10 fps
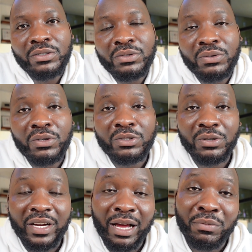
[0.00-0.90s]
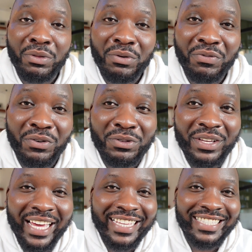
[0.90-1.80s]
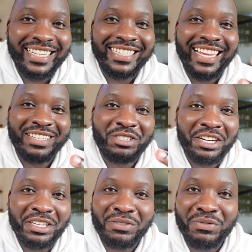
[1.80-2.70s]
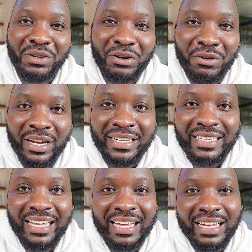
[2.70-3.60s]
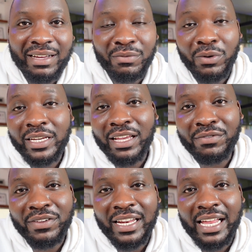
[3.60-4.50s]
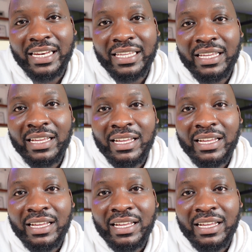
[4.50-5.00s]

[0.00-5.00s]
to also come through for you guys and try to give you a great 1 year finale.